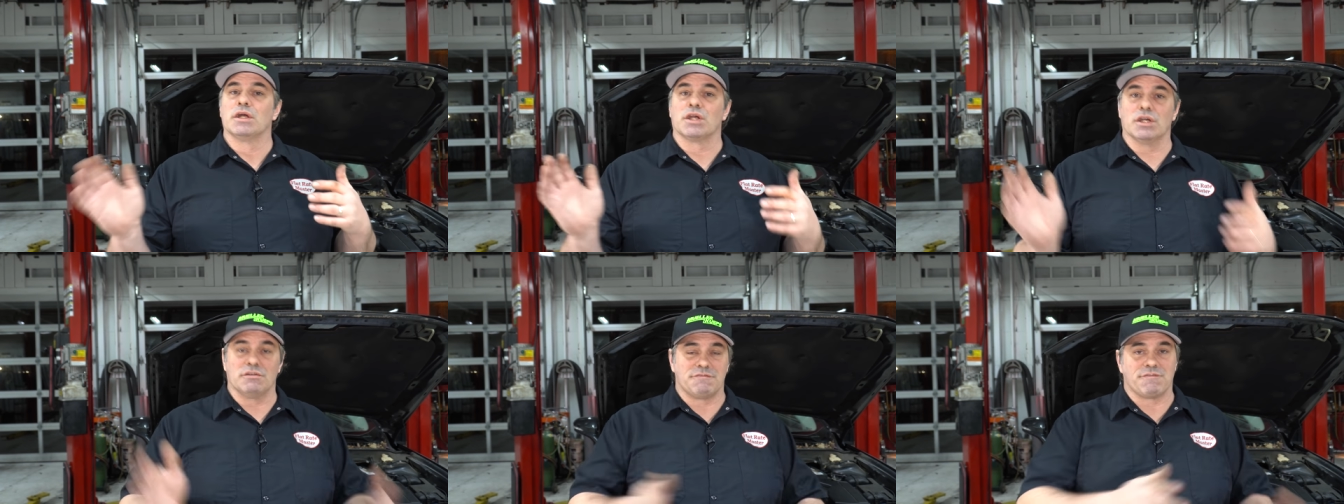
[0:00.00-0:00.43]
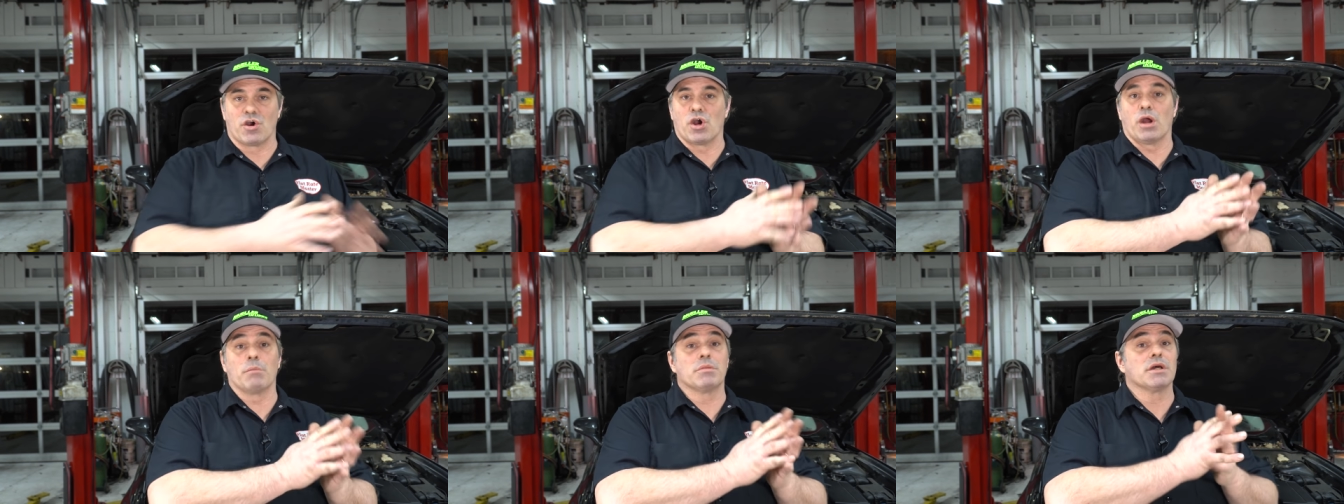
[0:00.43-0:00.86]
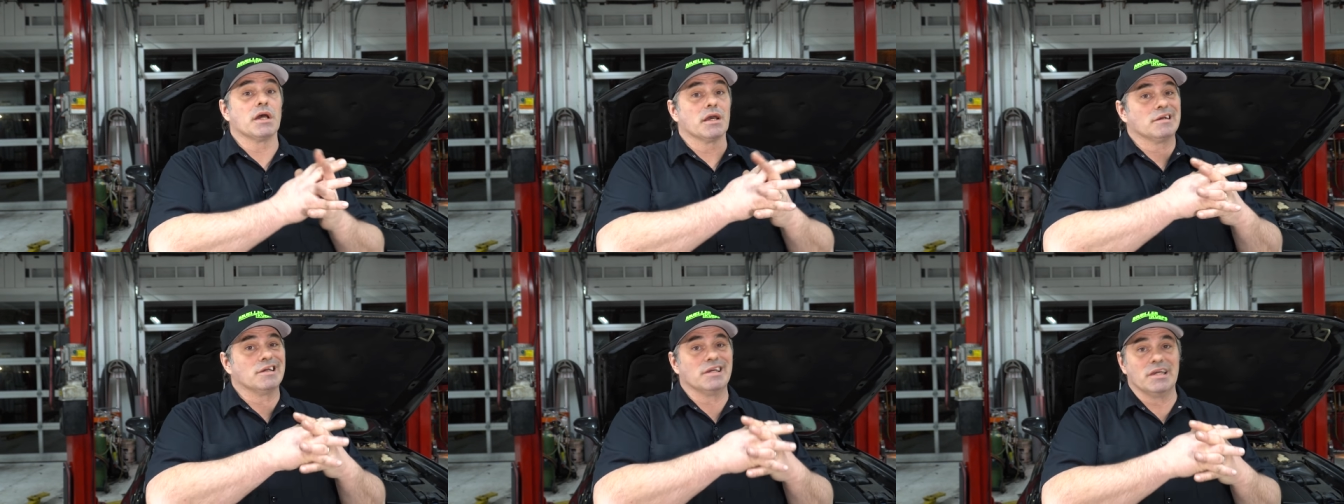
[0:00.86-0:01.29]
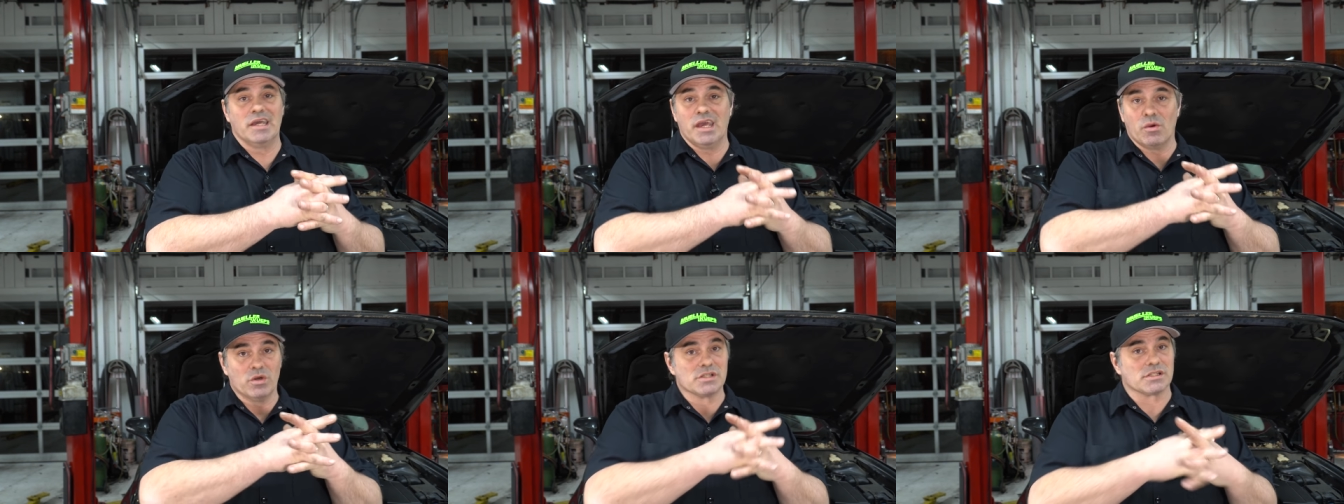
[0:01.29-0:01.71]
confirmed
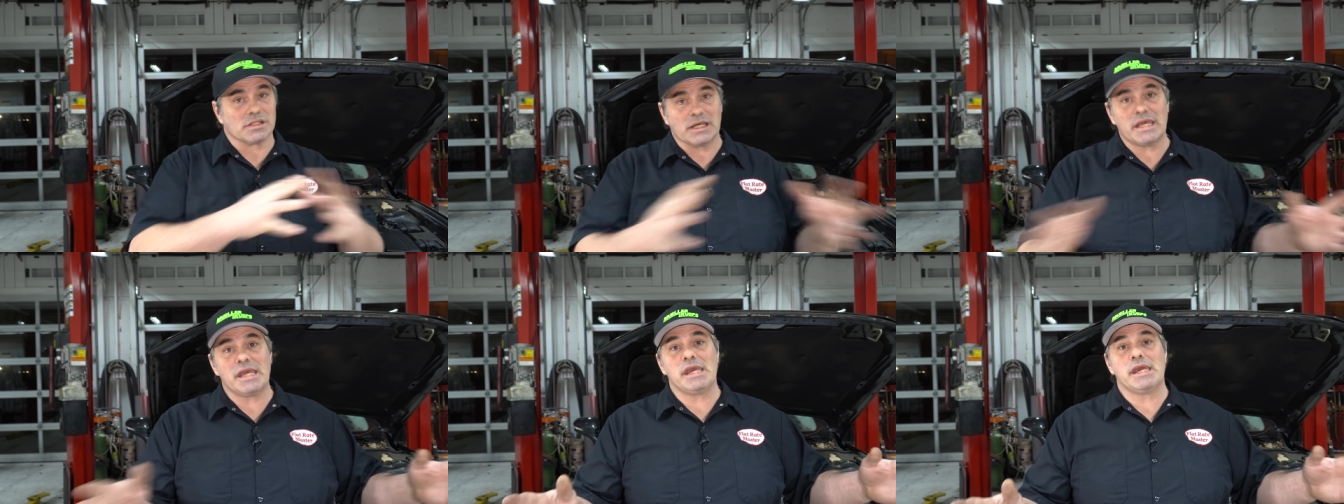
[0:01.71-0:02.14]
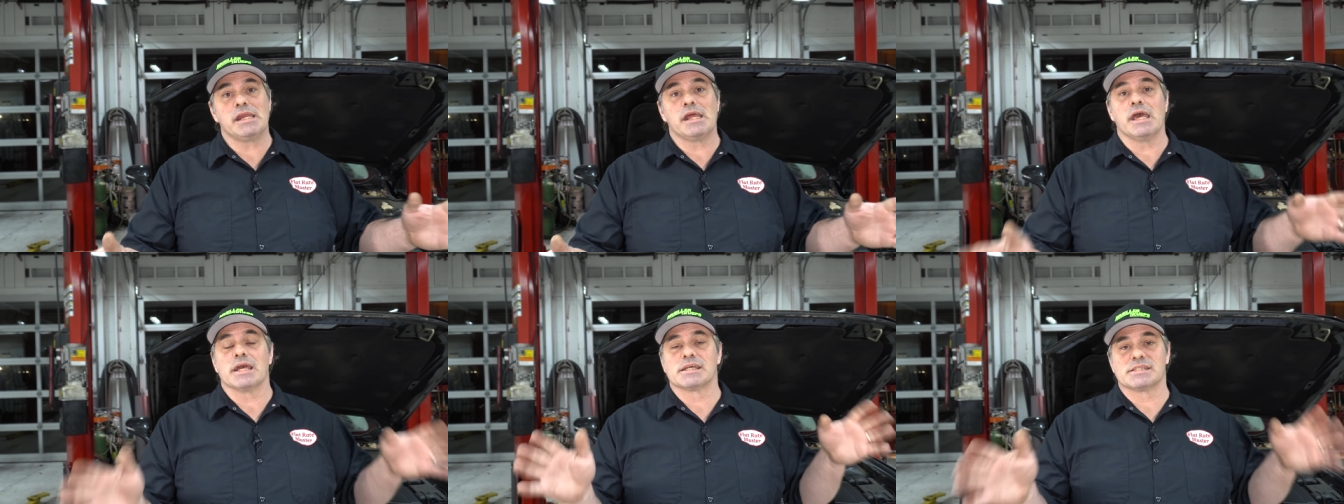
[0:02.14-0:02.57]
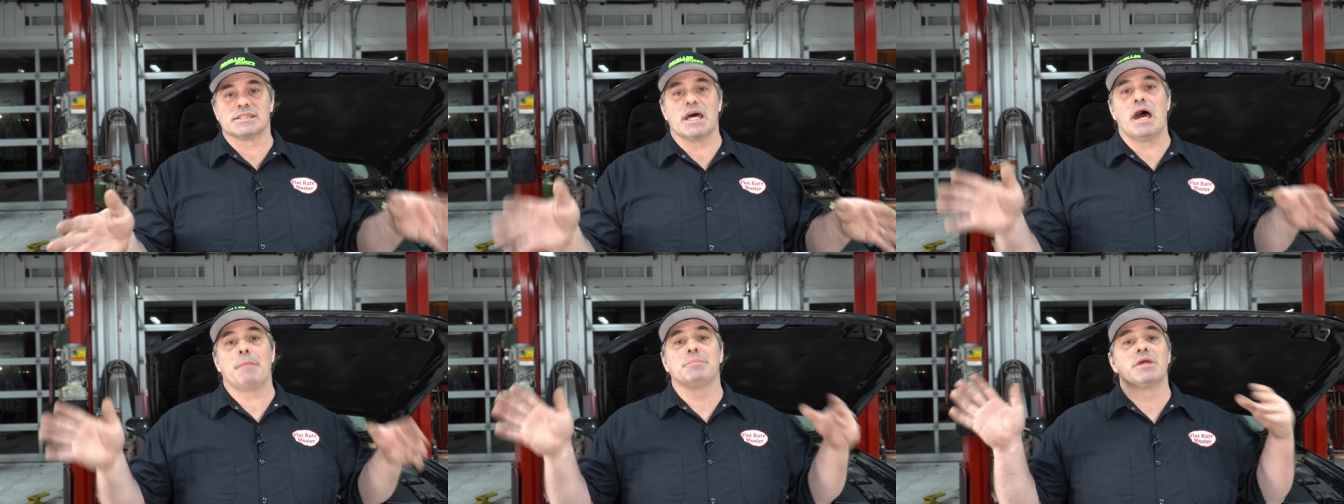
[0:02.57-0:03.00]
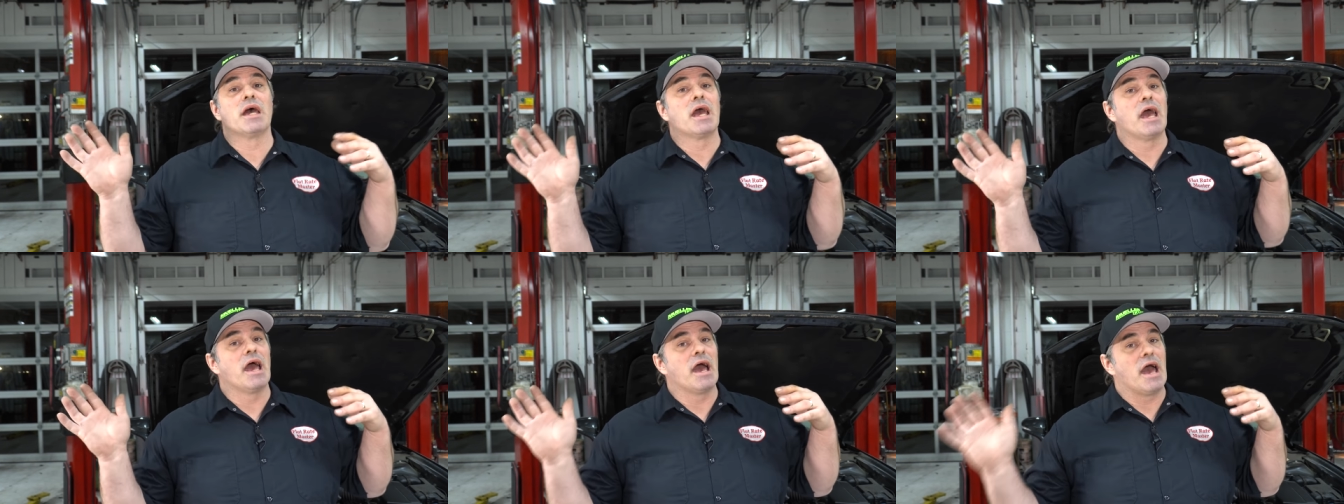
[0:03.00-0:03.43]
it was lean except
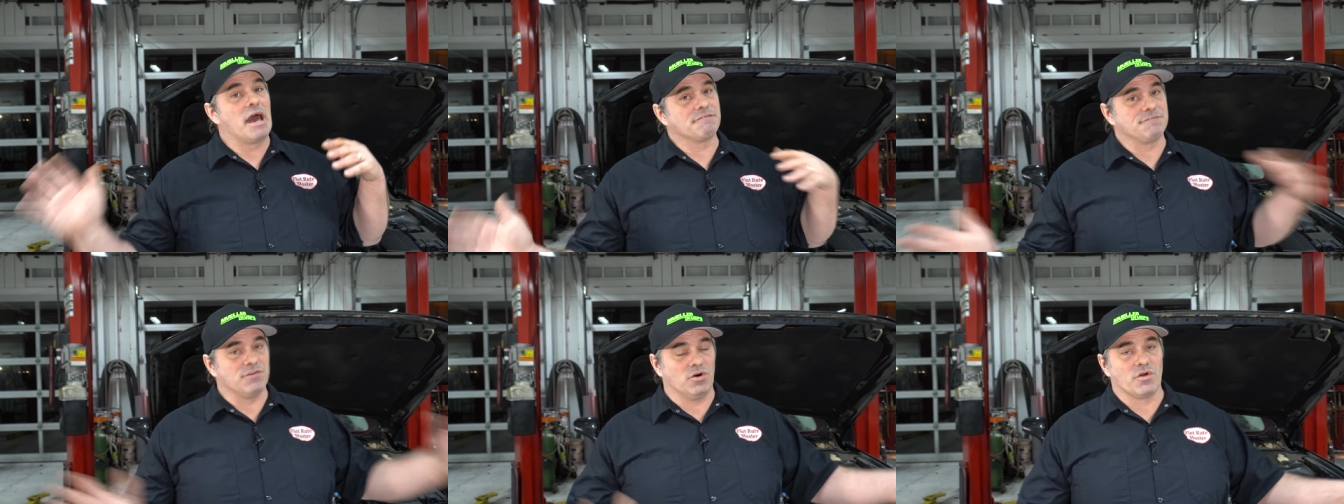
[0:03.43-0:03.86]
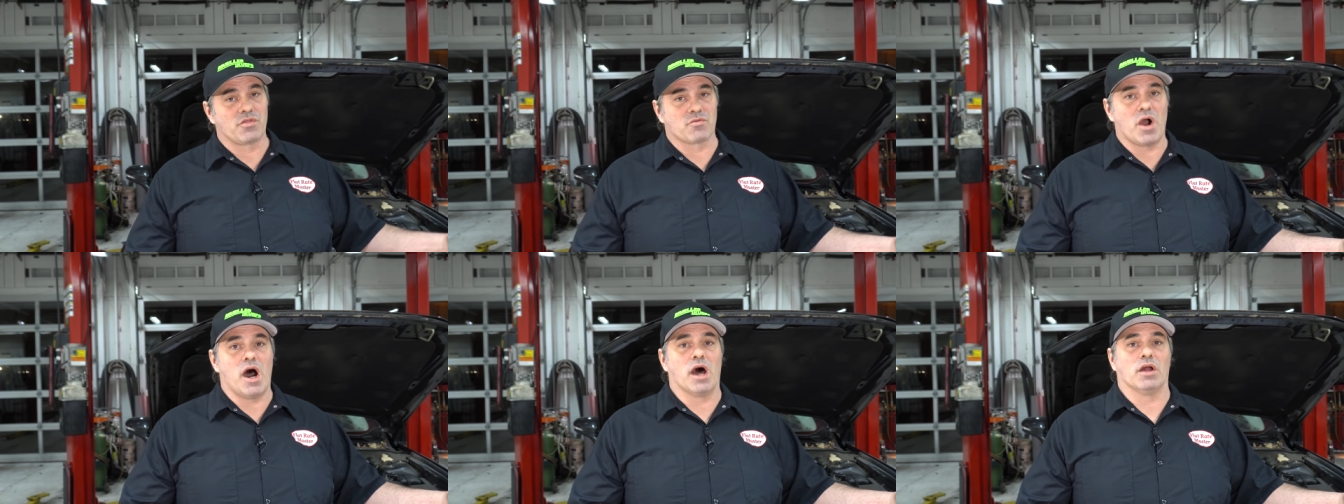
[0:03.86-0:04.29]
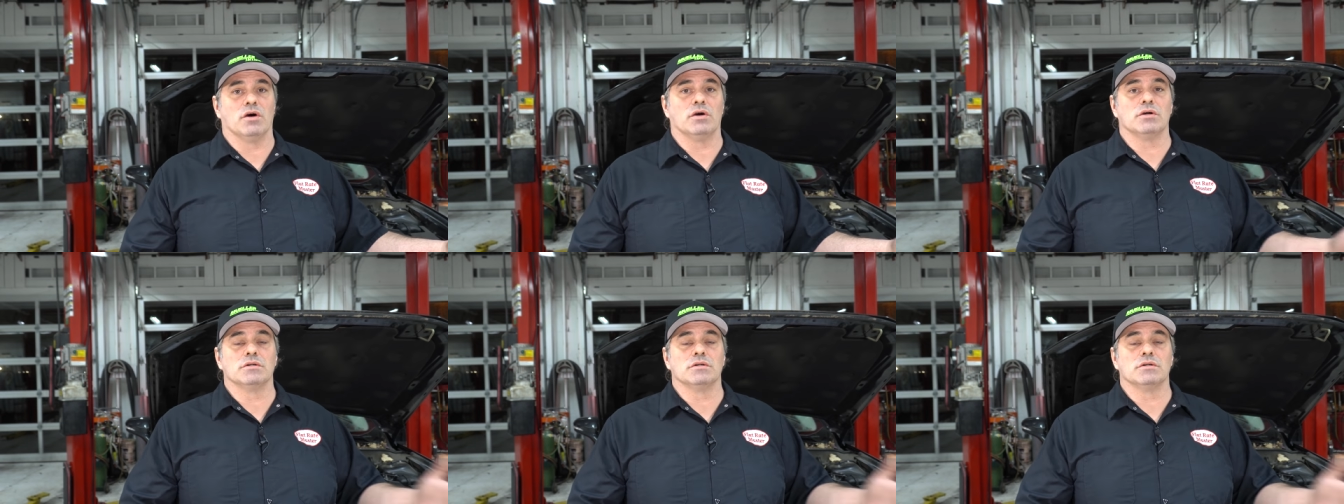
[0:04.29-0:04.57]
at full throttle.